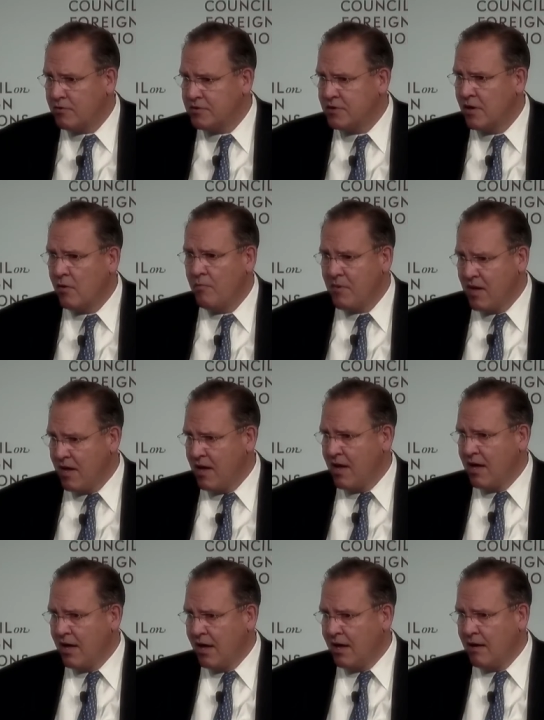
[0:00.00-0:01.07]
So
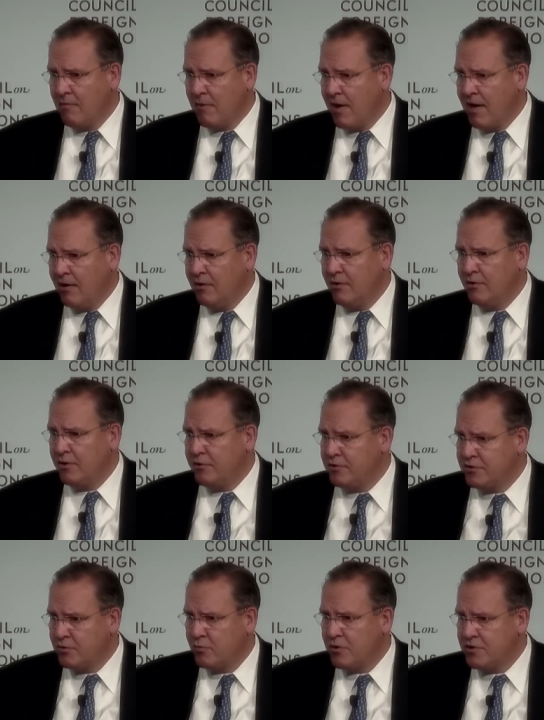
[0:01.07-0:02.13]
um, I don't know that there's
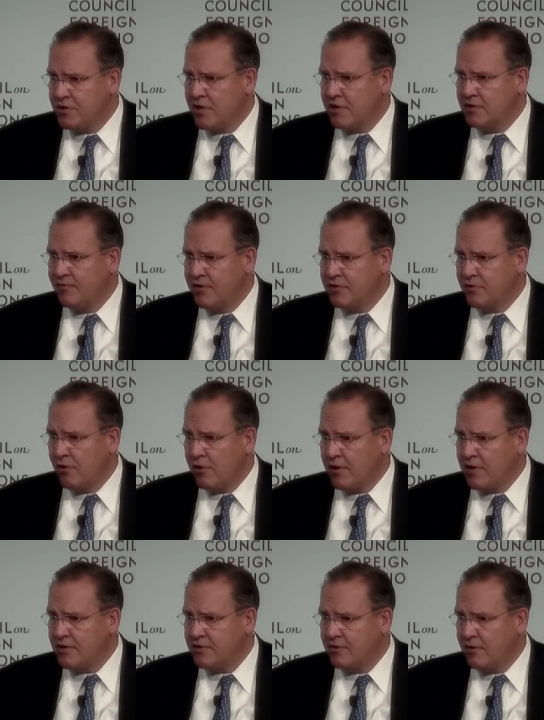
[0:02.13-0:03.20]
a one-size-fits-all
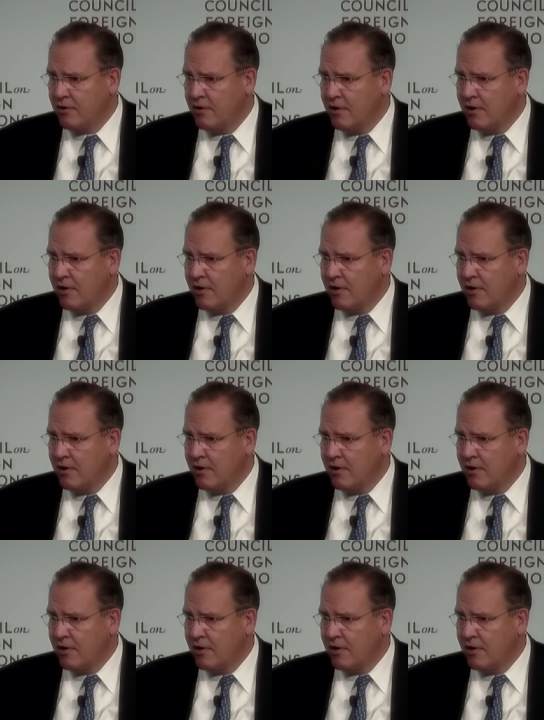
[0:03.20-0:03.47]
answer.